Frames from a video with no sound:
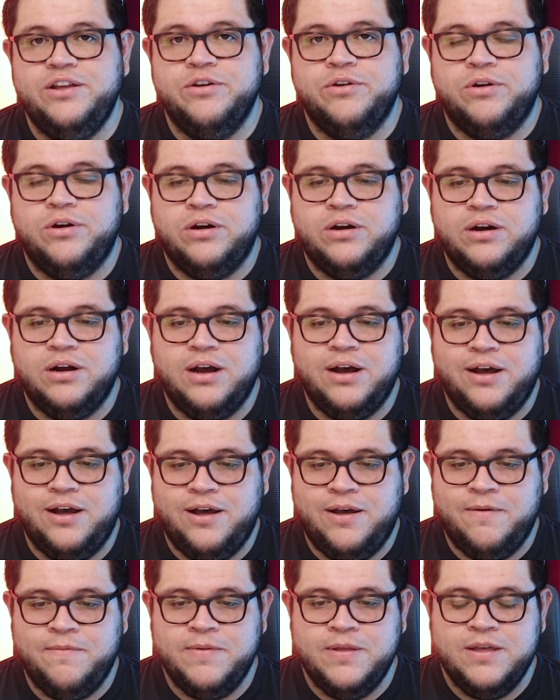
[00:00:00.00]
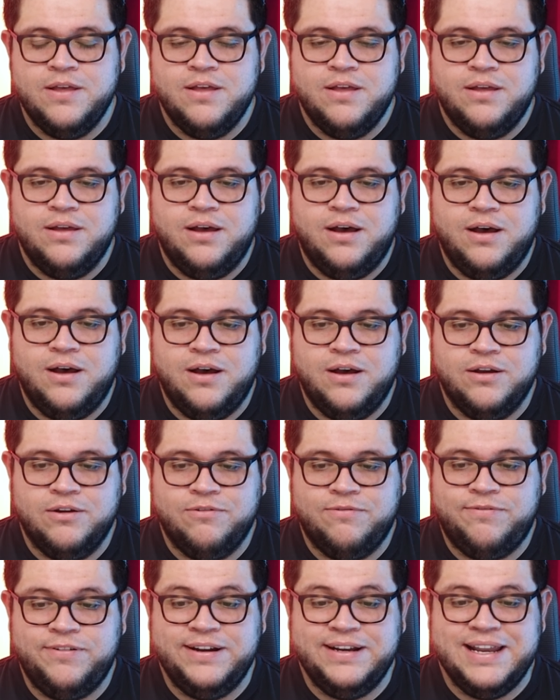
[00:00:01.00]
your
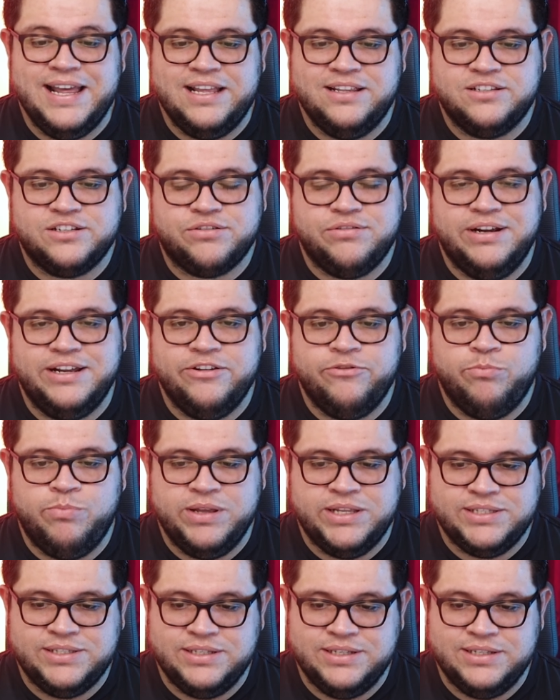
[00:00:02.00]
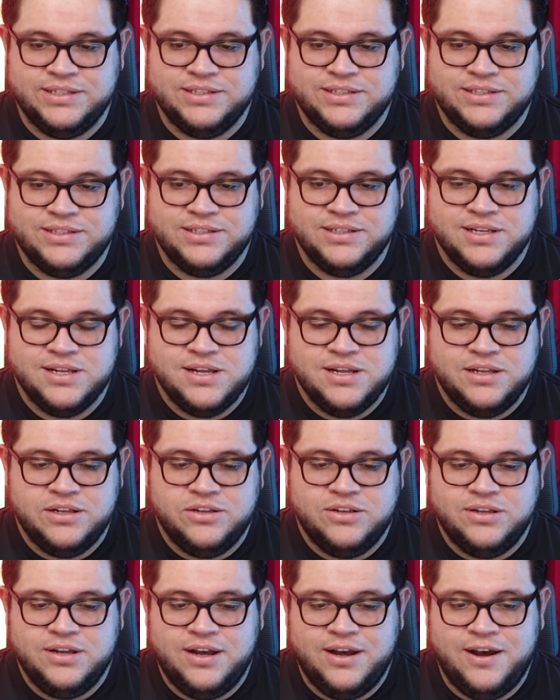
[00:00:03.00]
freelance creative business.
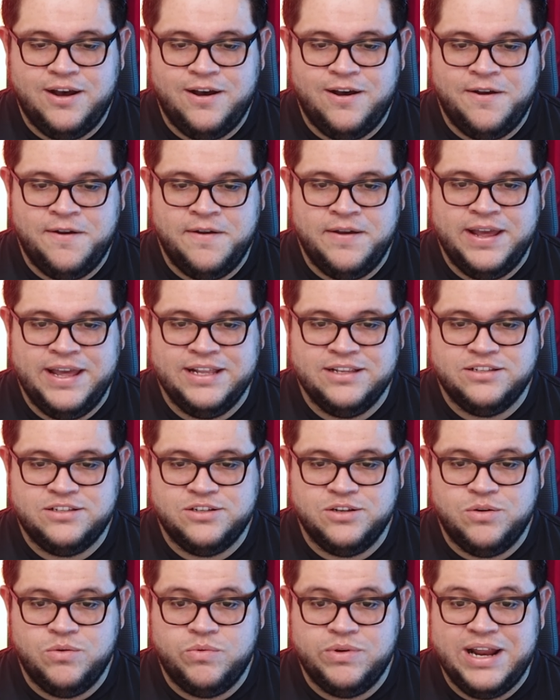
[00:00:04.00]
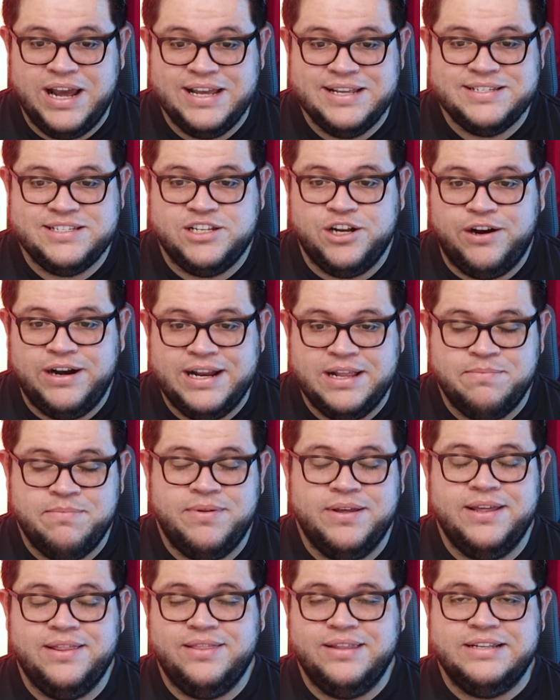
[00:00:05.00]
And so when I started
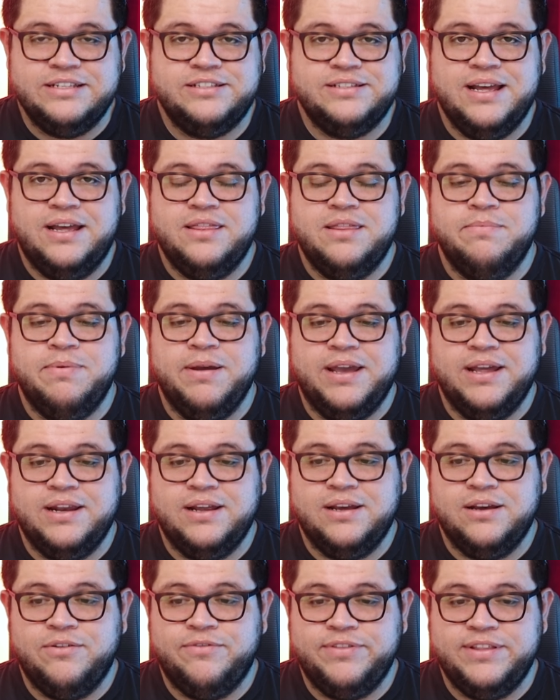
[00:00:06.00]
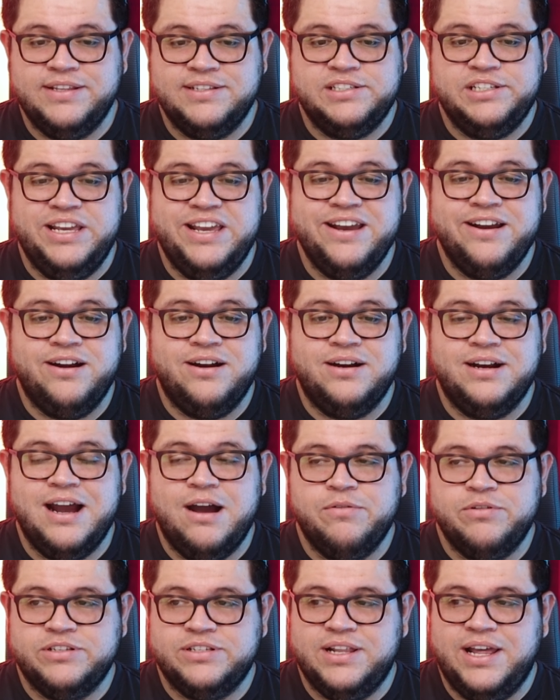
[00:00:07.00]
at the beginning of this year,
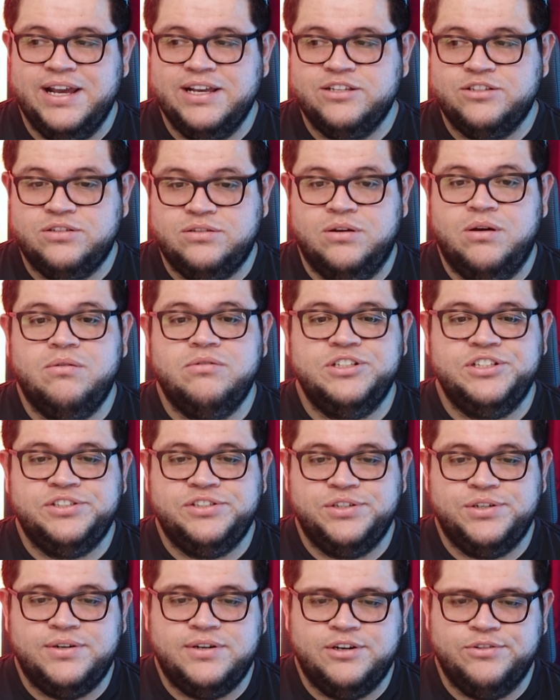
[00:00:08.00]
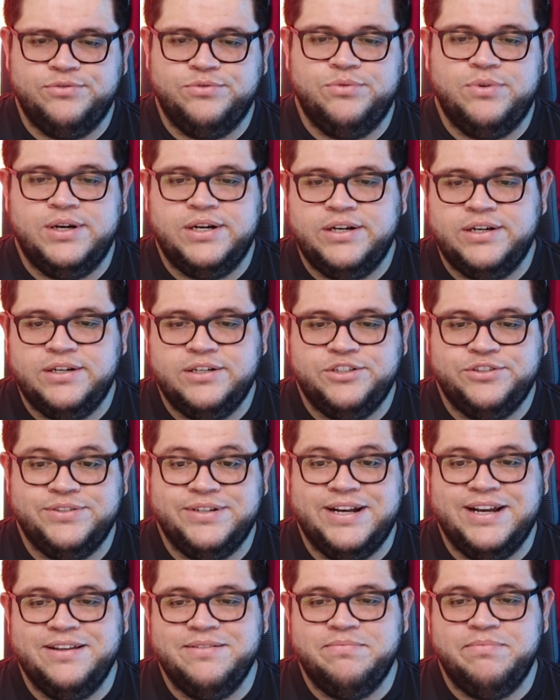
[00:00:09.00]
I was like so unsure of where
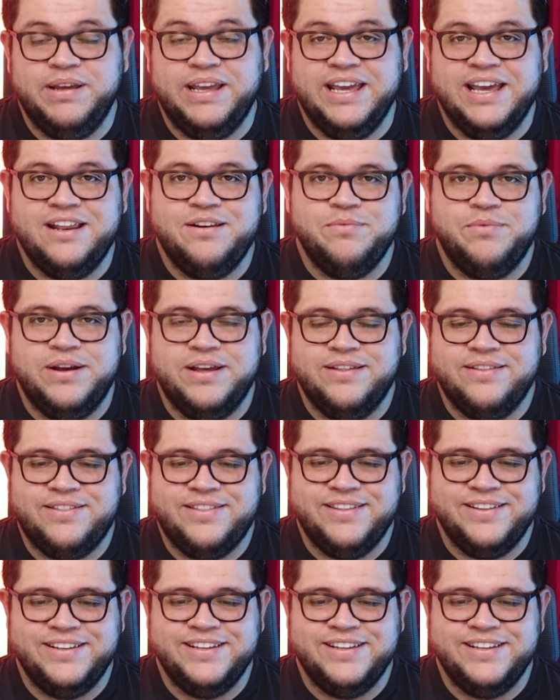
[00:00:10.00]
should I begin with.